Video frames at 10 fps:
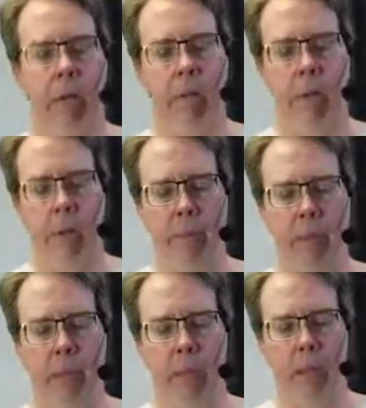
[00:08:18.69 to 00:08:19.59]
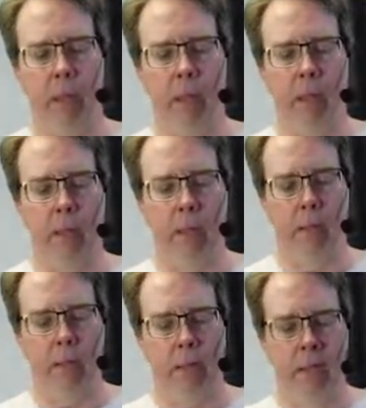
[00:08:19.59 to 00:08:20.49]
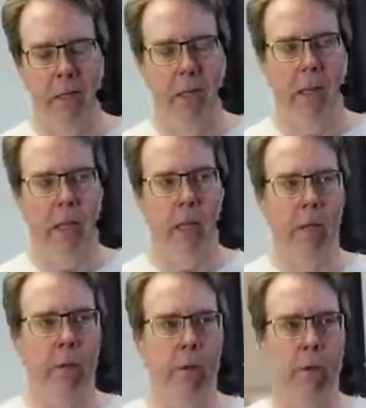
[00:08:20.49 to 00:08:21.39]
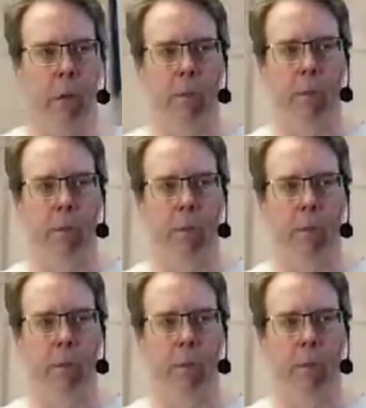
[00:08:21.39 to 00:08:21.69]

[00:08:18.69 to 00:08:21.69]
heavy duty magnets like this, and you're using